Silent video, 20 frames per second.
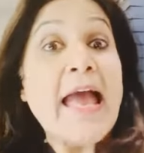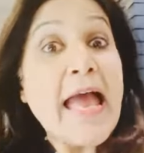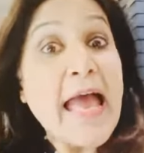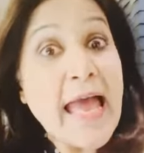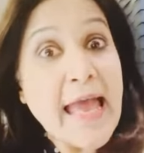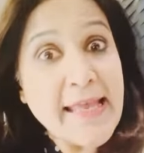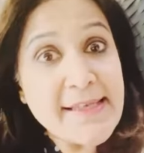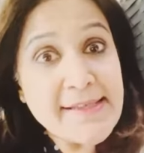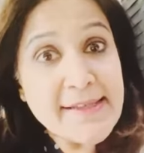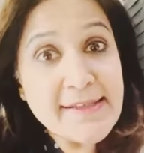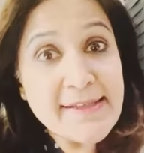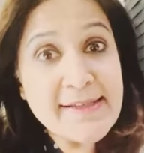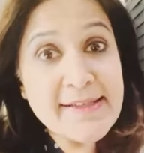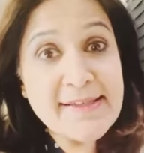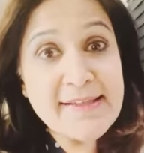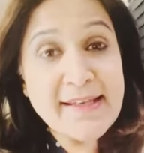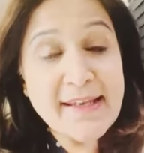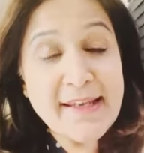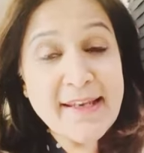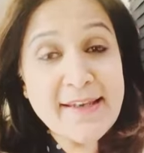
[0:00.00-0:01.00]
As it
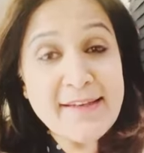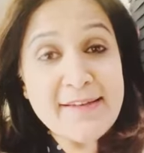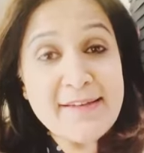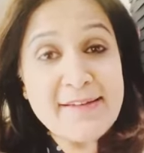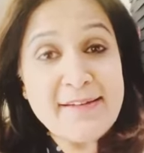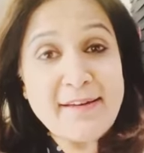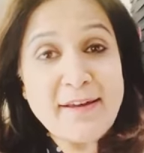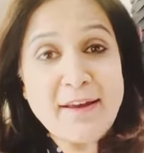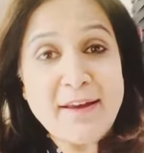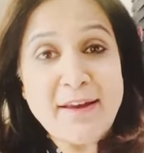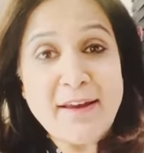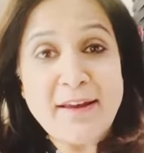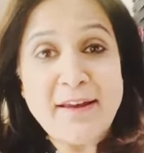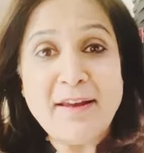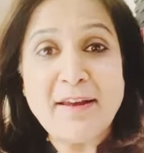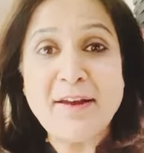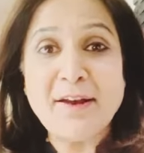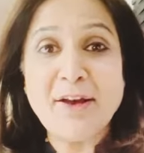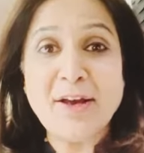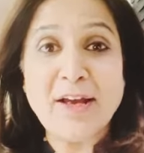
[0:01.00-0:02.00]
says,
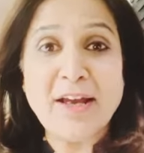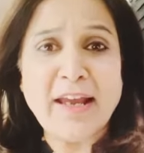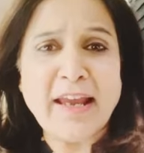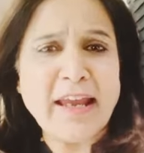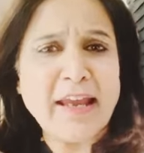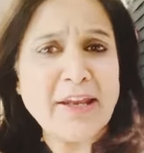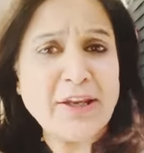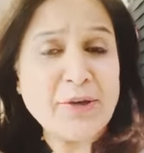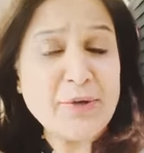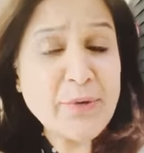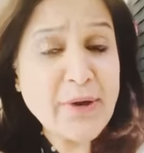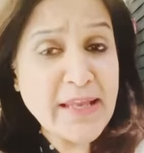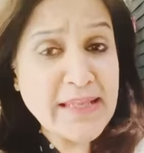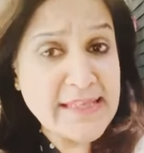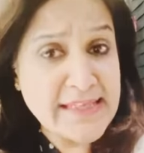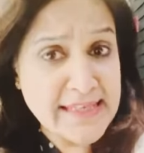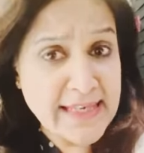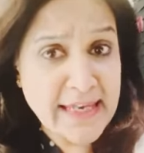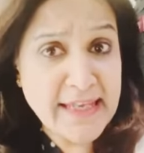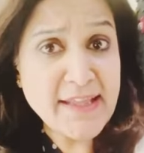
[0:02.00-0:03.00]
you can
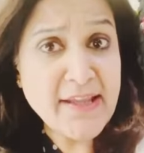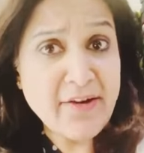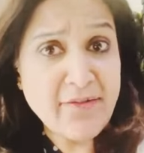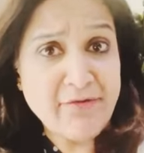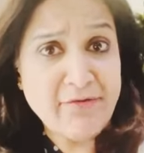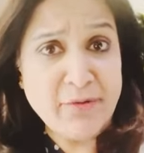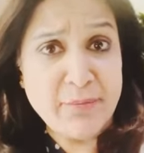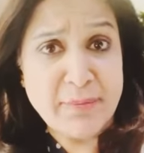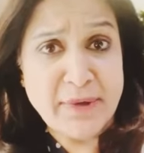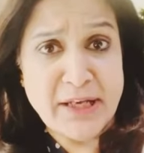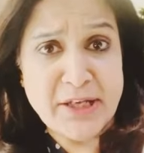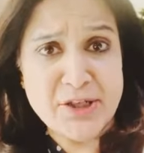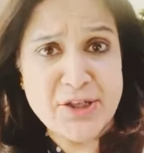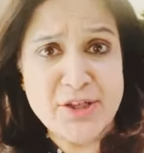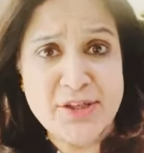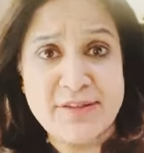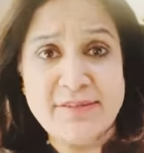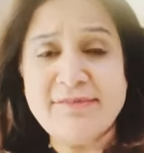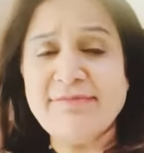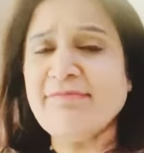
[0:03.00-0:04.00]
say the
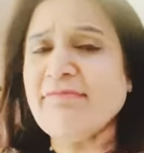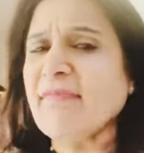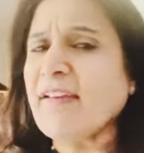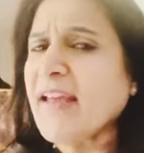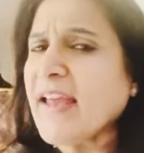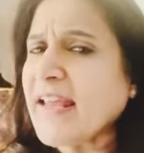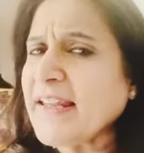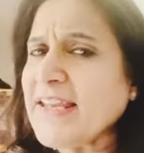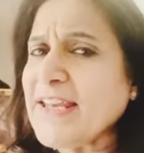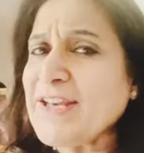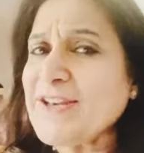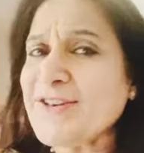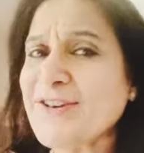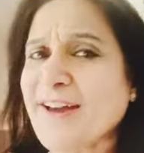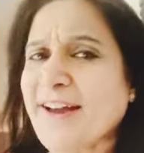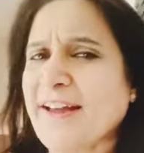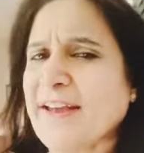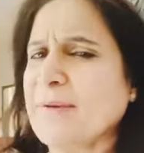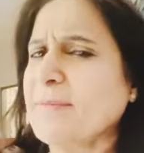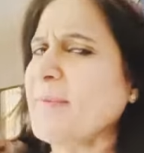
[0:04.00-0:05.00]
affirmation
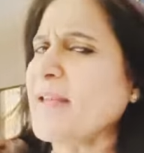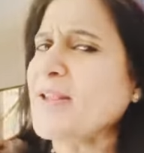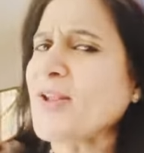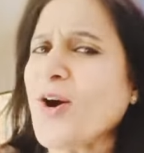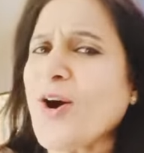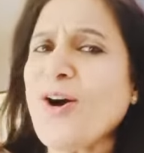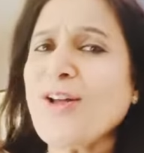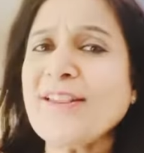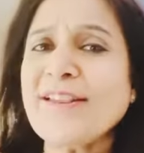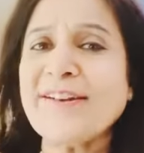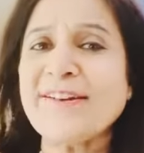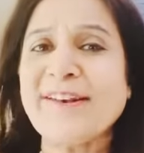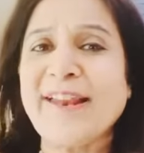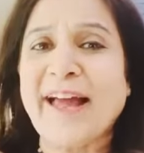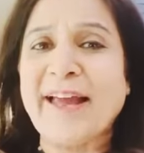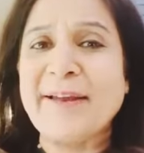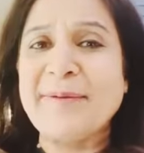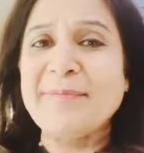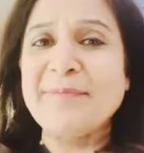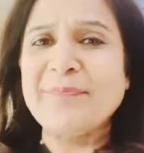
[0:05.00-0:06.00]
anytime and all the
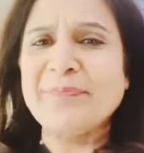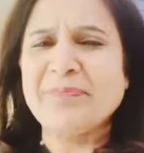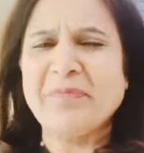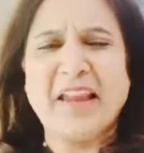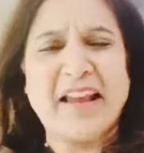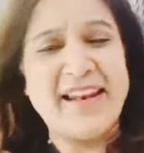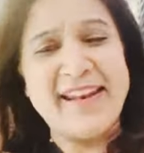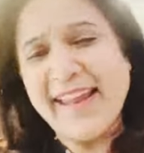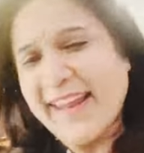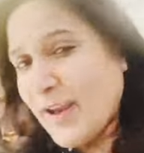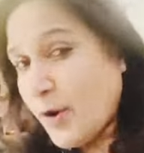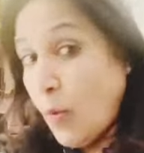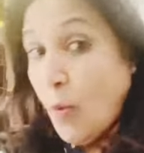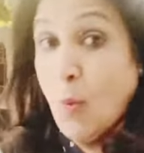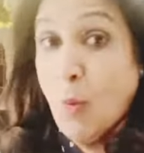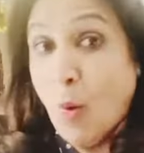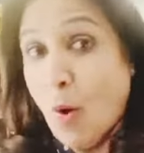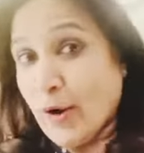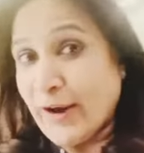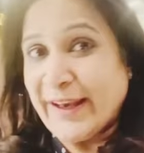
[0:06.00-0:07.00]
time, like
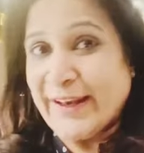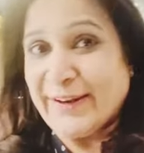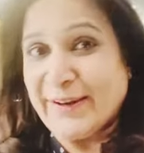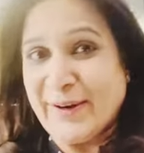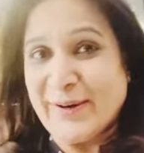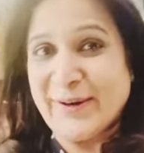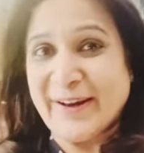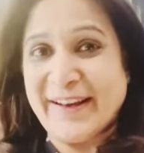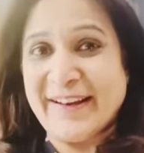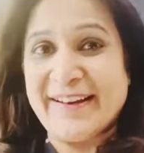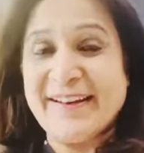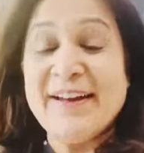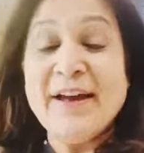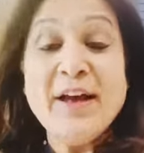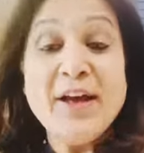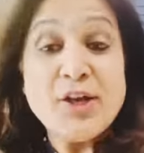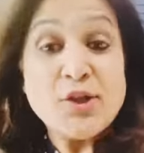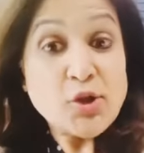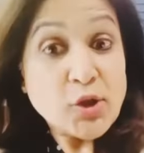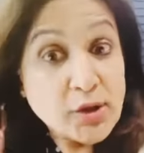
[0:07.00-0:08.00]
walking, talking.
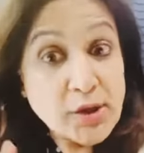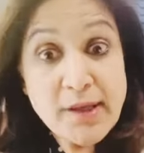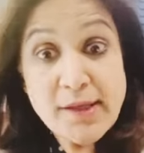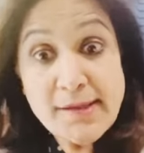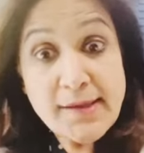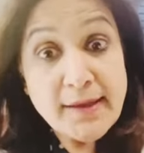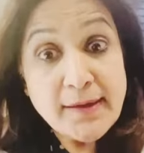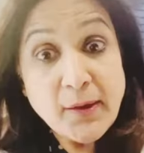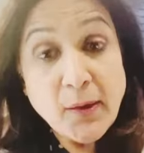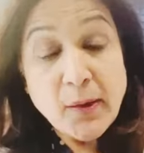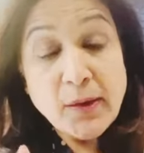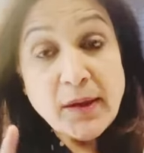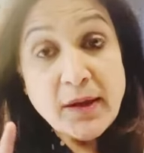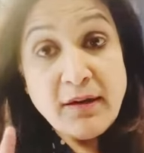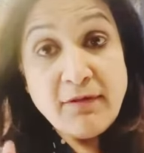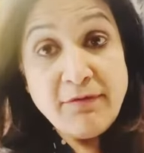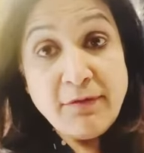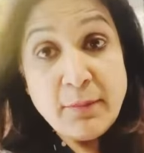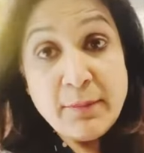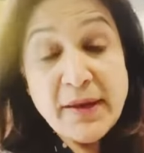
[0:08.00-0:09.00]
So these are not the
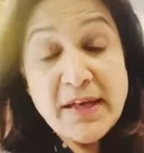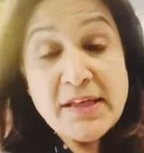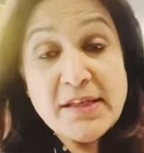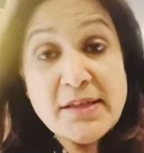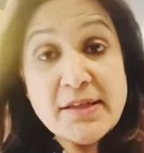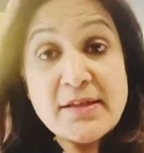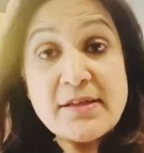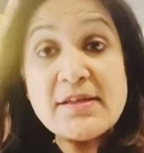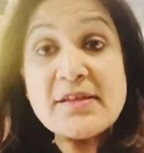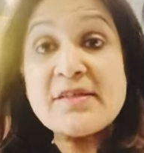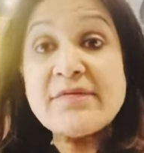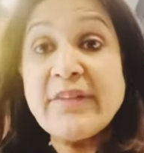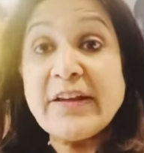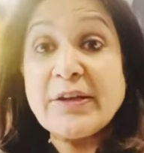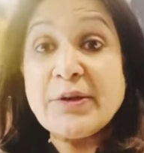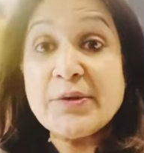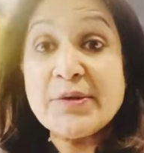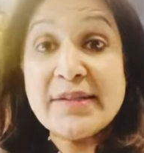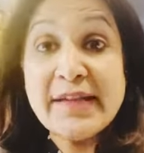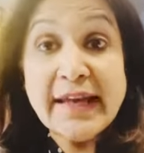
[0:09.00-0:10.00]
affirmations when
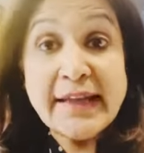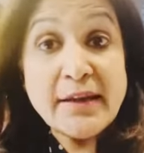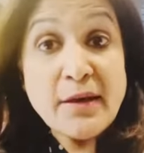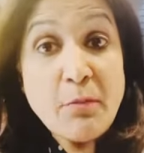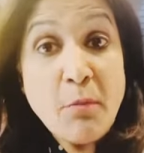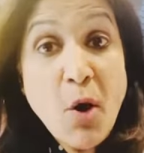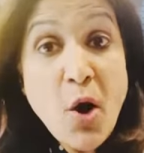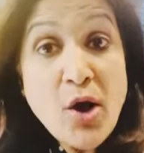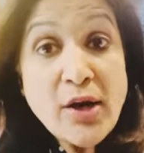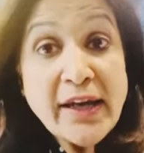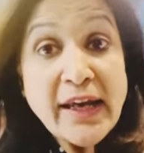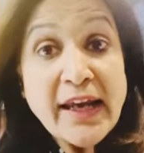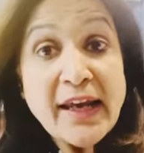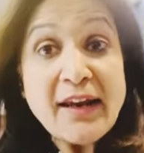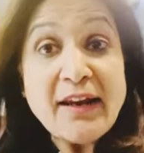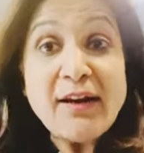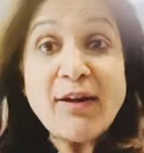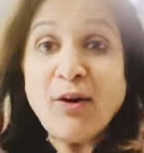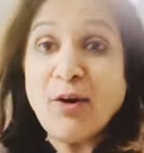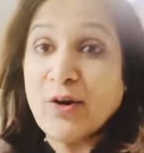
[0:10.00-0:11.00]
you say in the
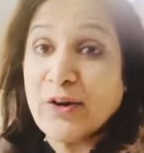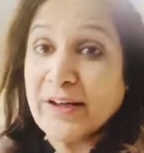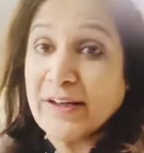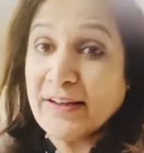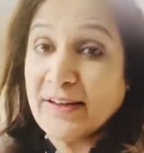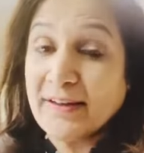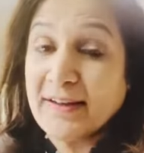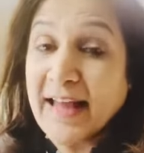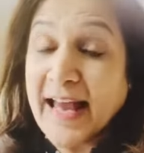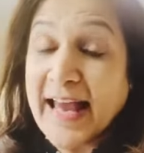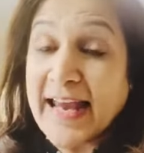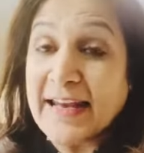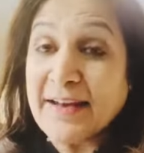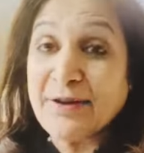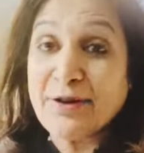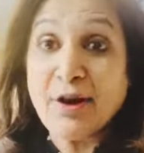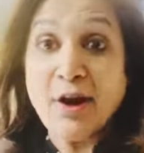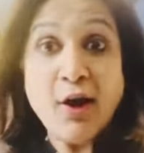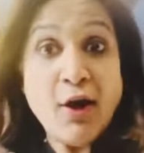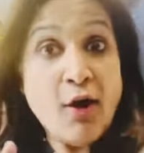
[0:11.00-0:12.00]
morning or in the
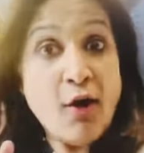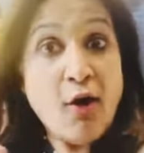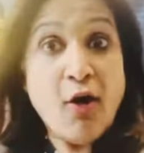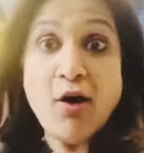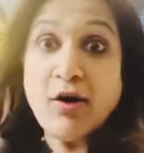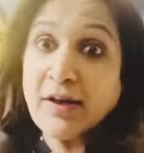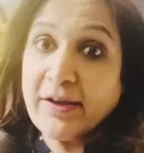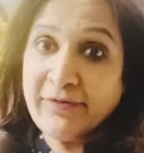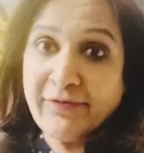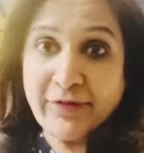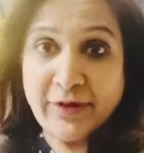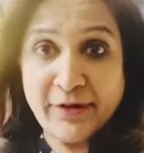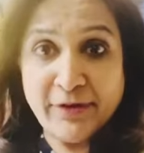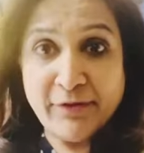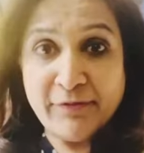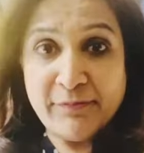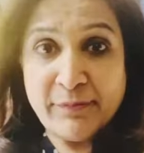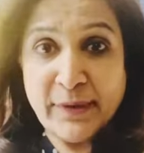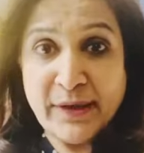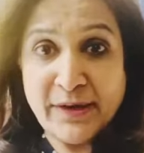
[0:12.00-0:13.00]
night or in front
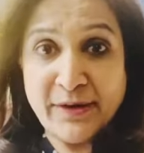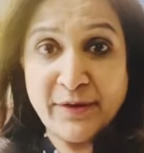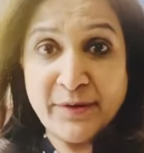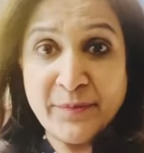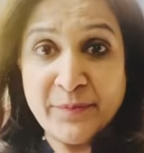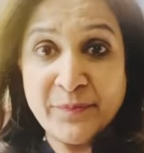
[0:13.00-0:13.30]
of mirror.